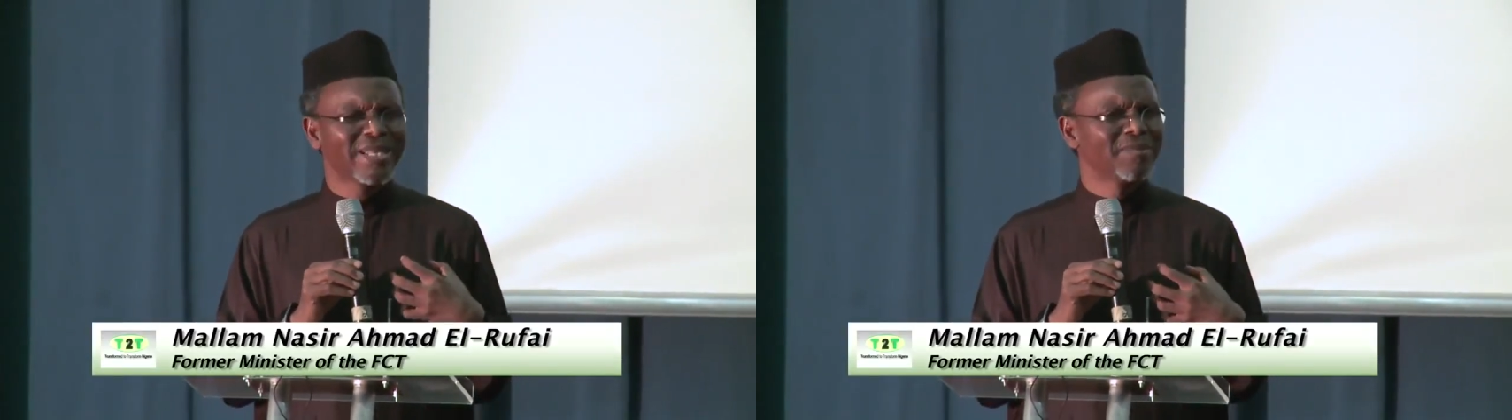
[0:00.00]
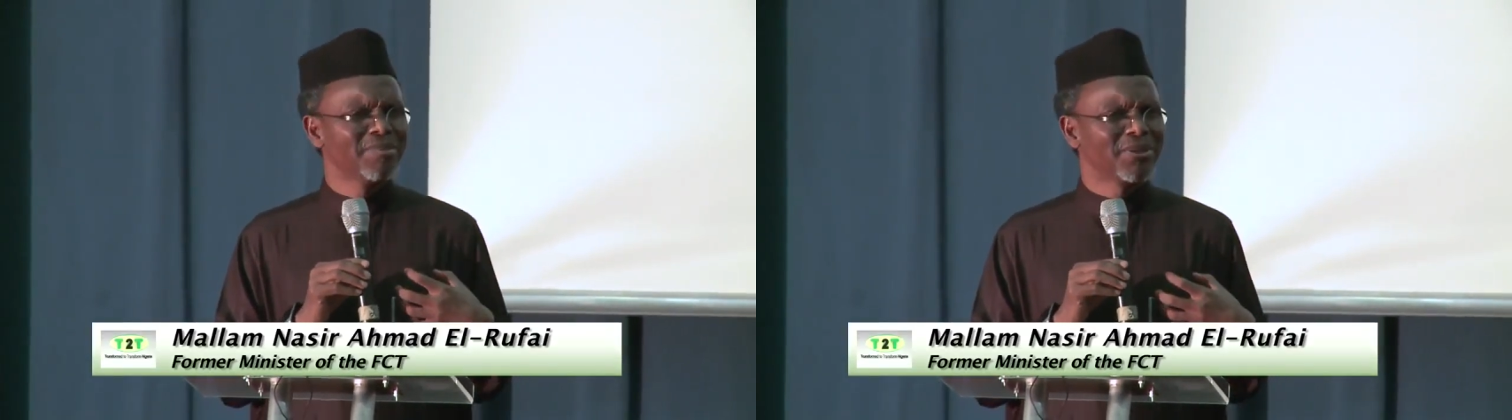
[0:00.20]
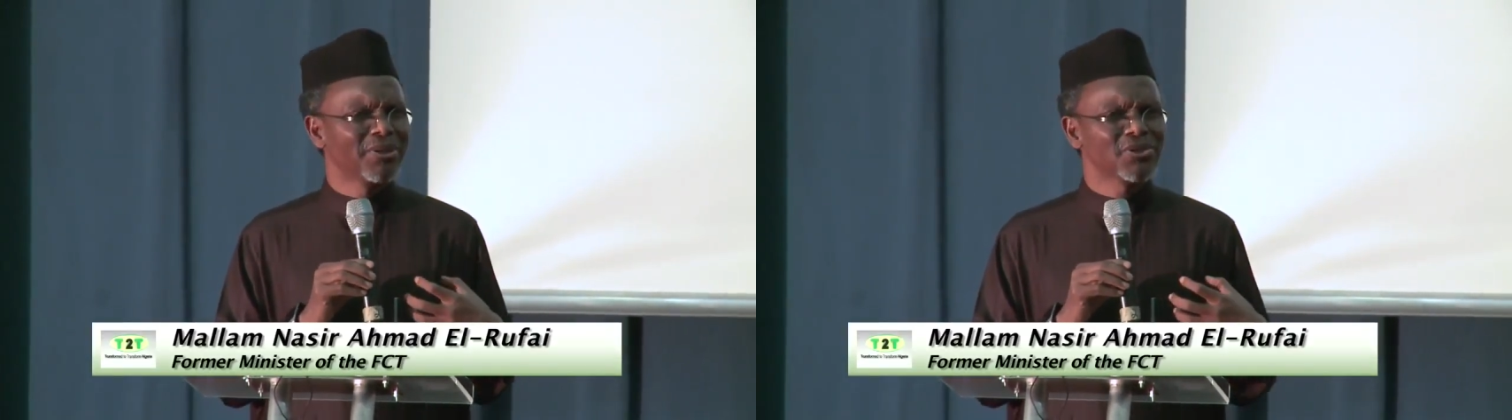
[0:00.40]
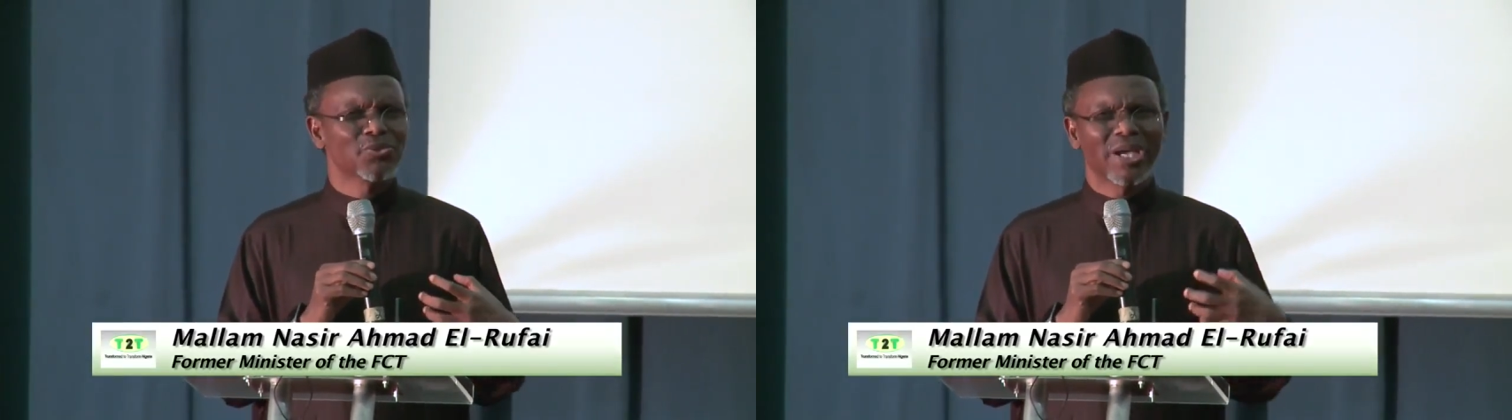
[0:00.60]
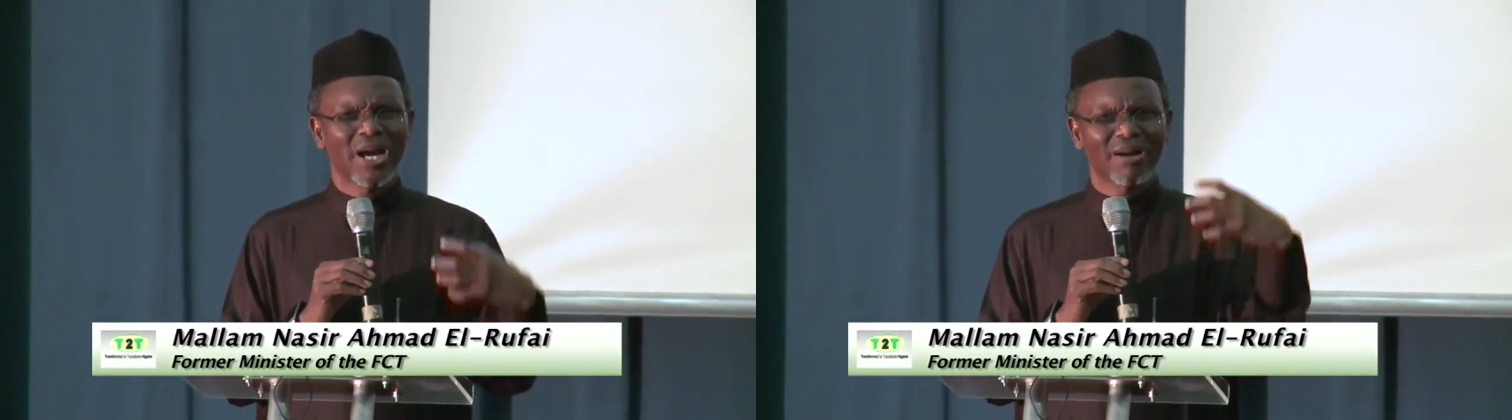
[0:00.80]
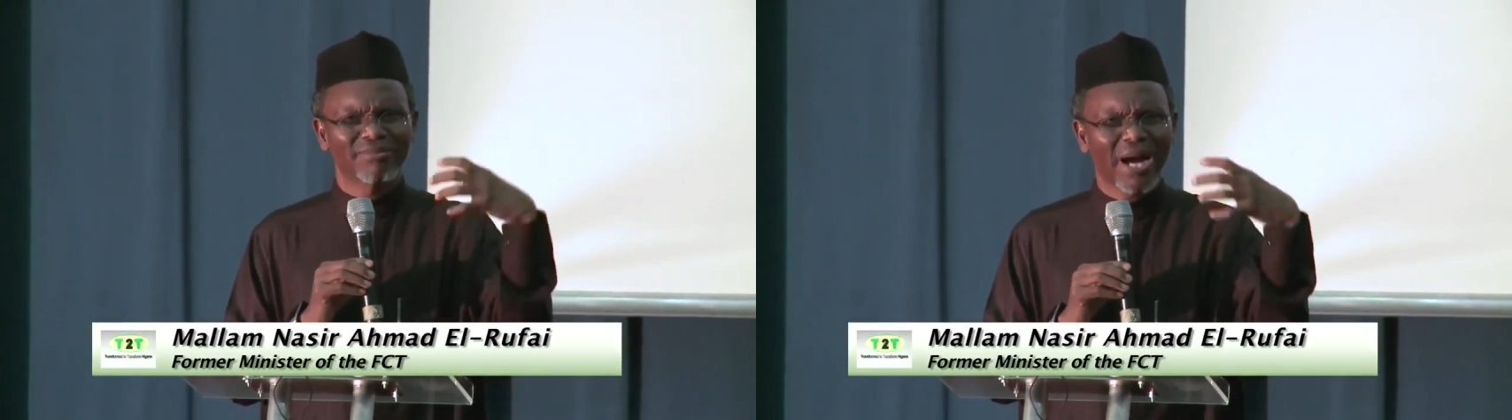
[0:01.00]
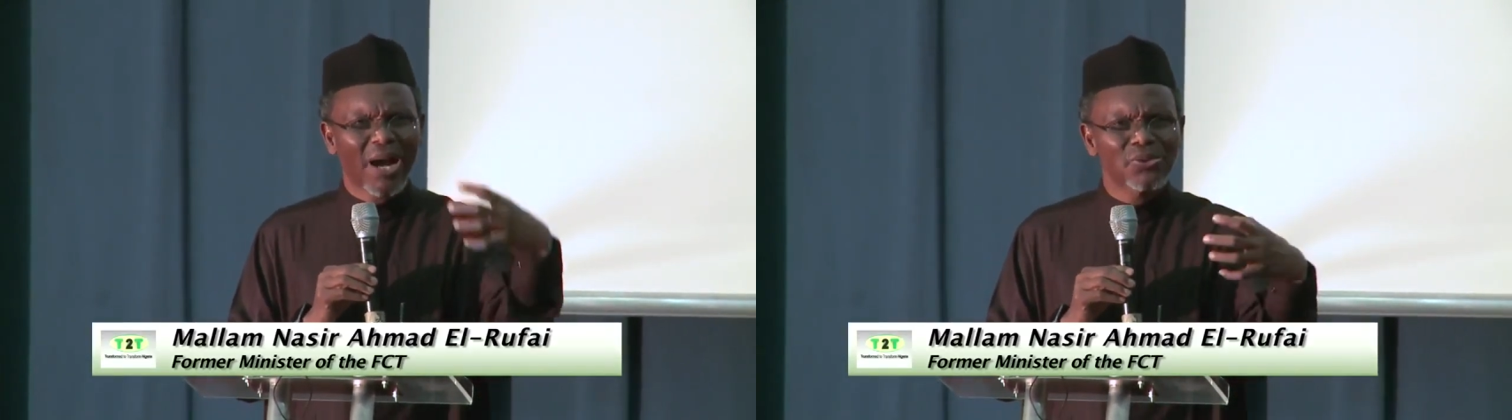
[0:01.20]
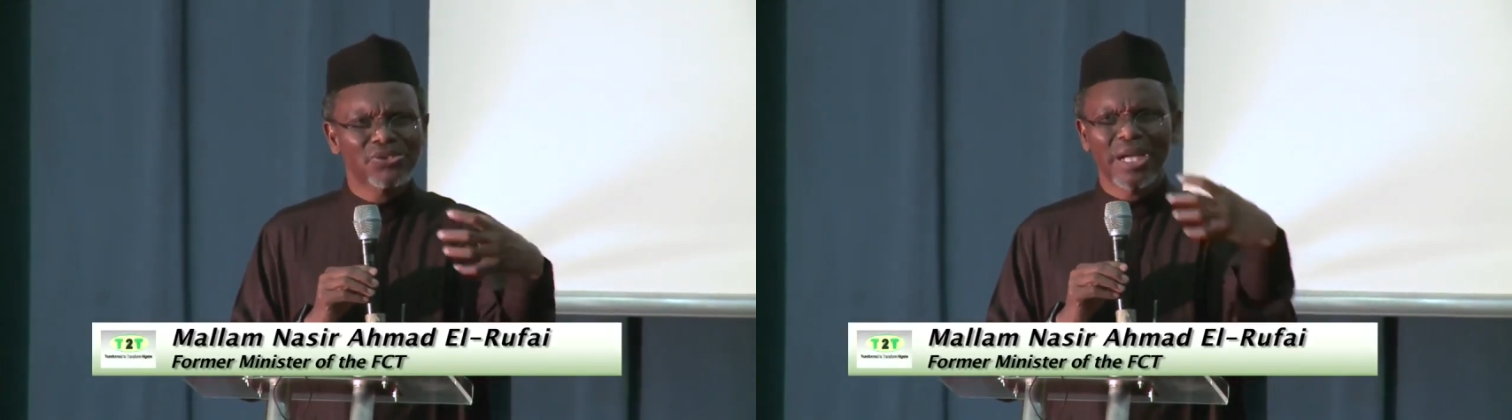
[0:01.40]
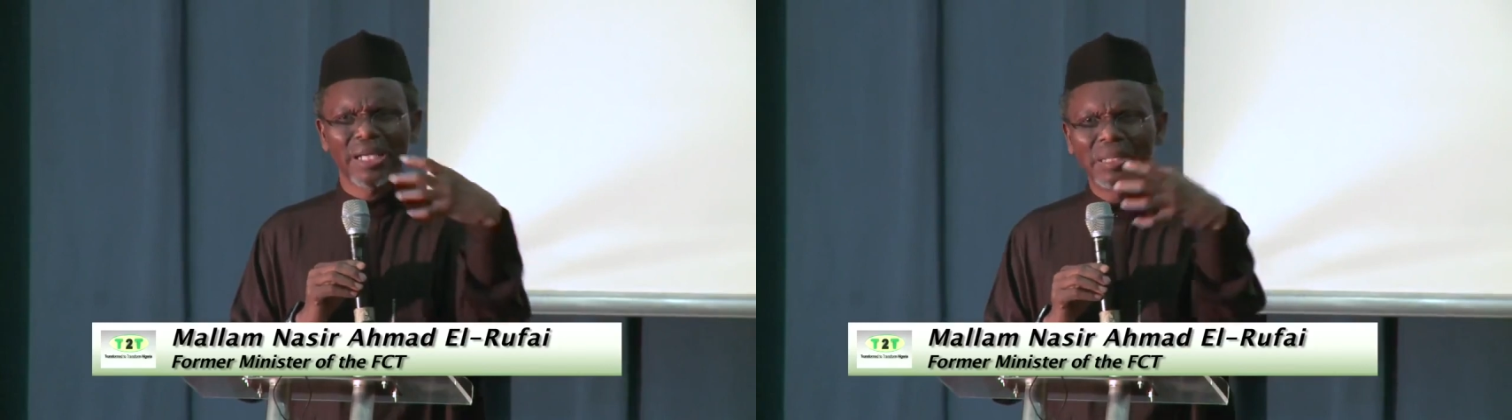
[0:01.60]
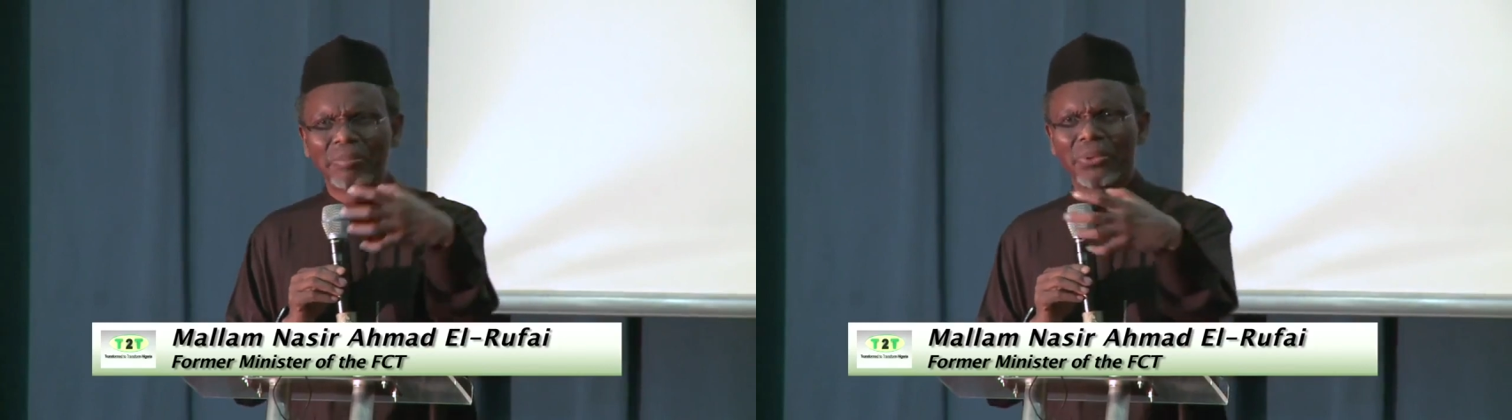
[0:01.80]
that because we have Hausa,
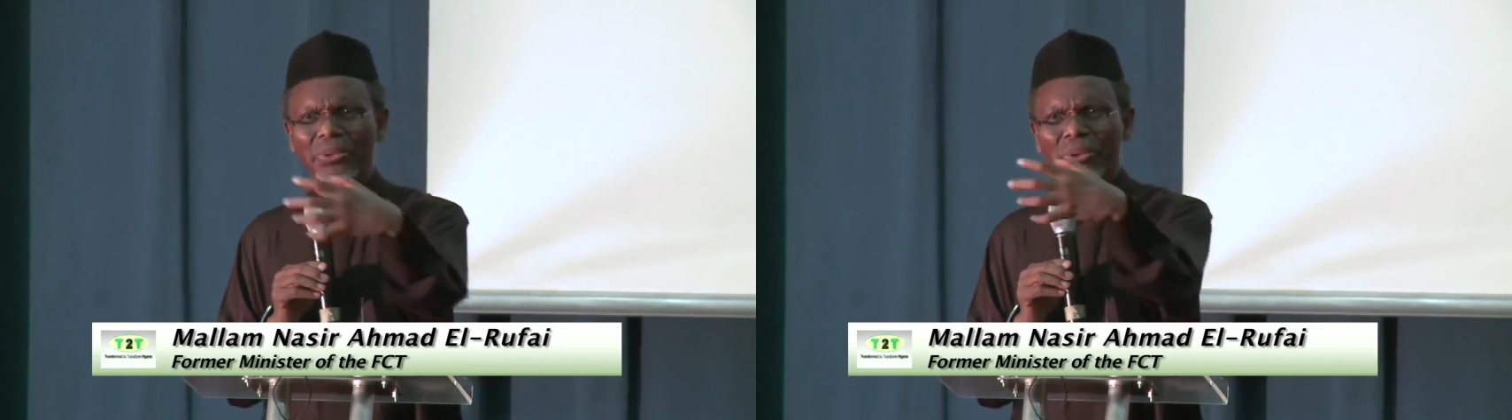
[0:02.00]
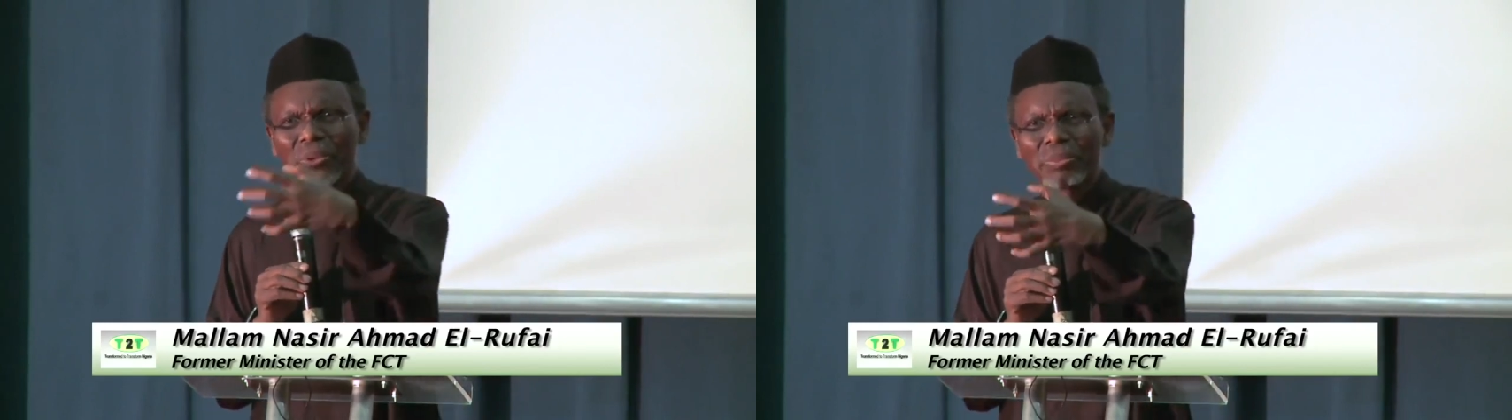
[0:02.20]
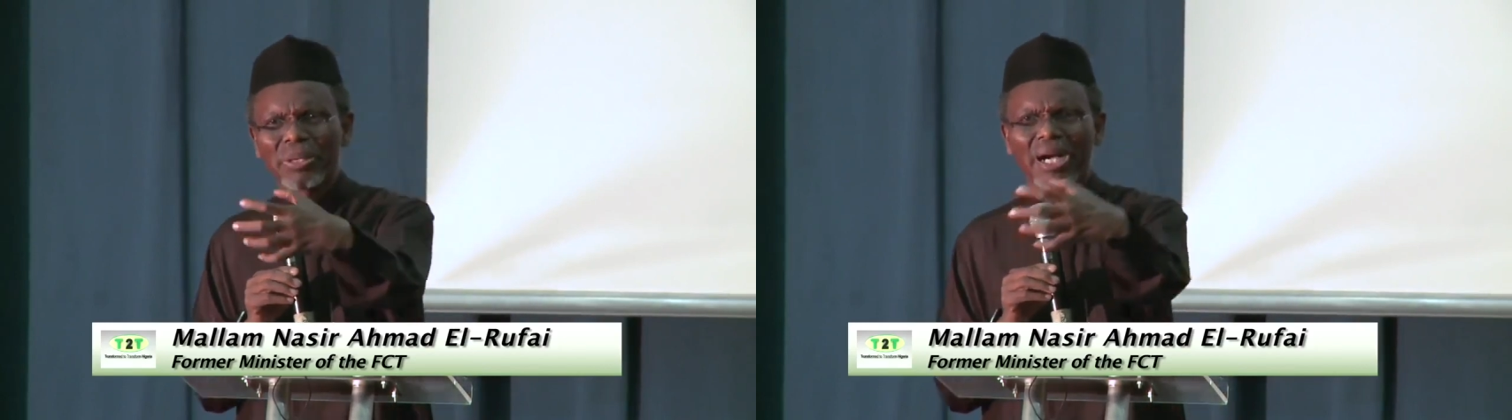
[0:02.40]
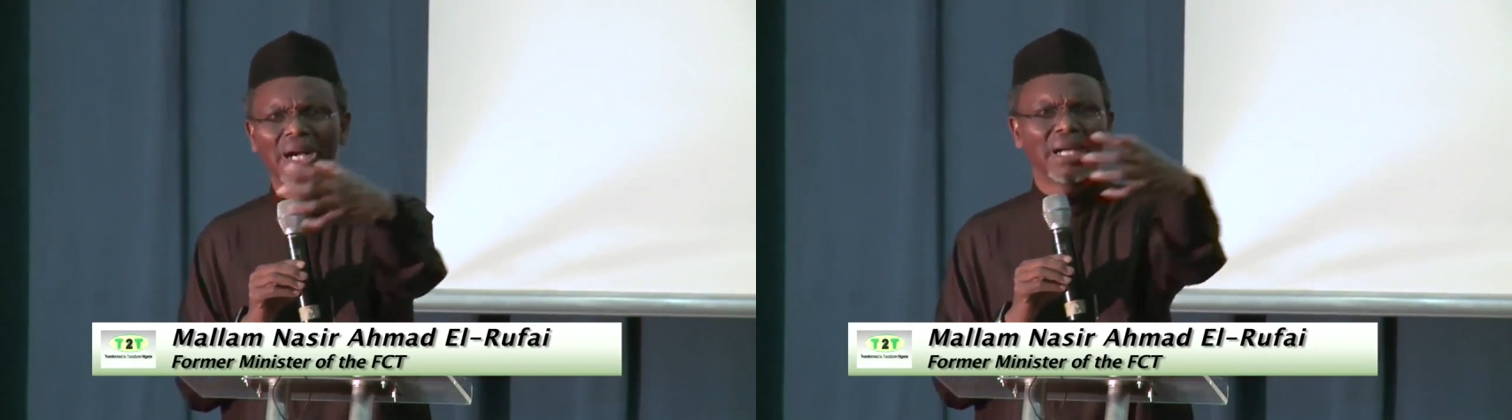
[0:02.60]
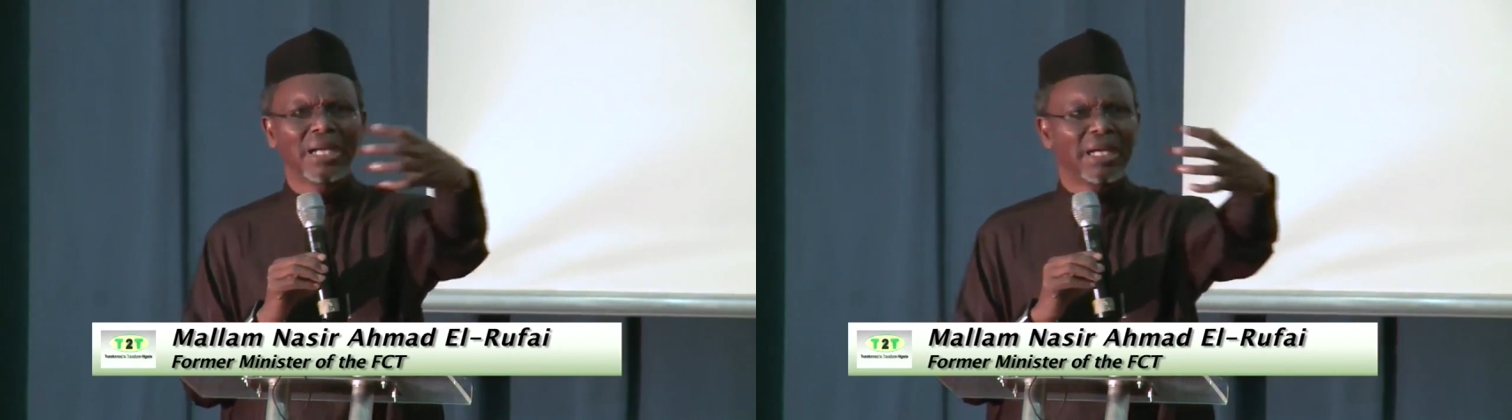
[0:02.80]
Igbo, Yoruba,